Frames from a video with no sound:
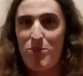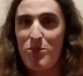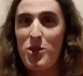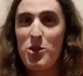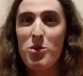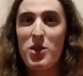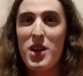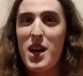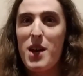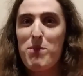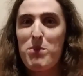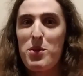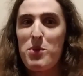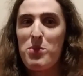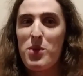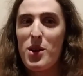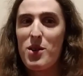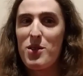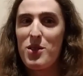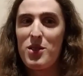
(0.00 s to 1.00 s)
you can't be
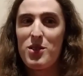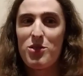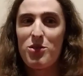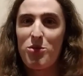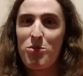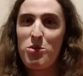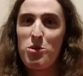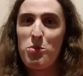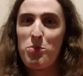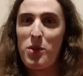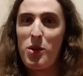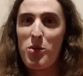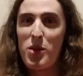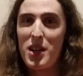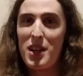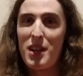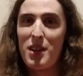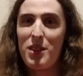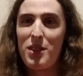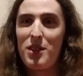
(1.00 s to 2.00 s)
part of this group. We
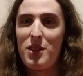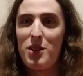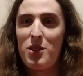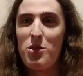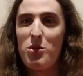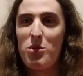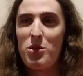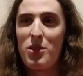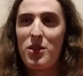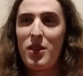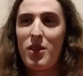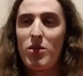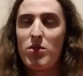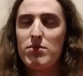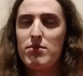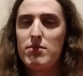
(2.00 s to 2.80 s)
want nothing to do with you.